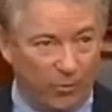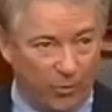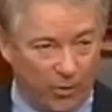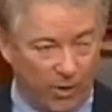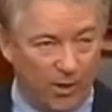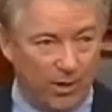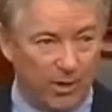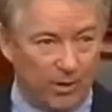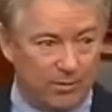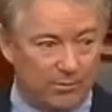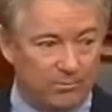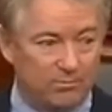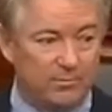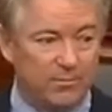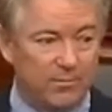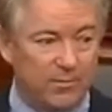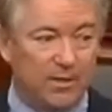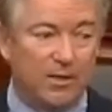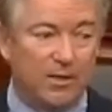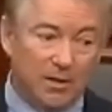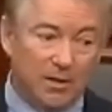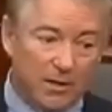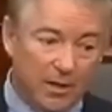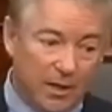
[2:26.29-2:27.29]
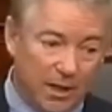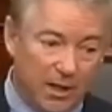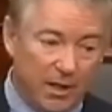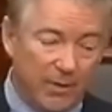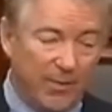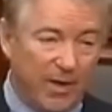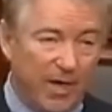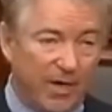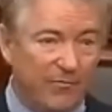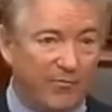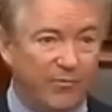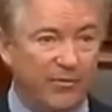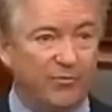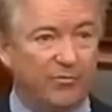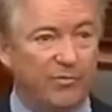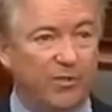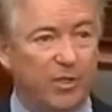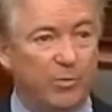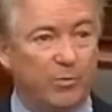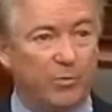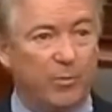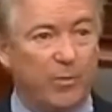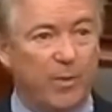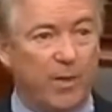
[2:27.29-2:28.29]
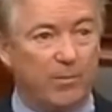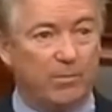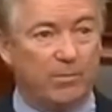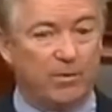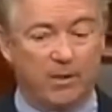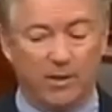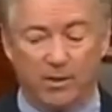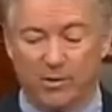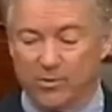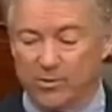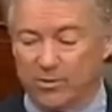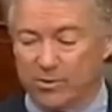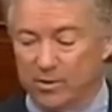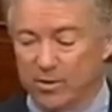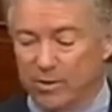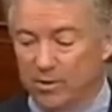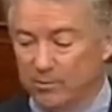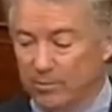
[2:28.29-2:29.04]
one and about 15 Republicans.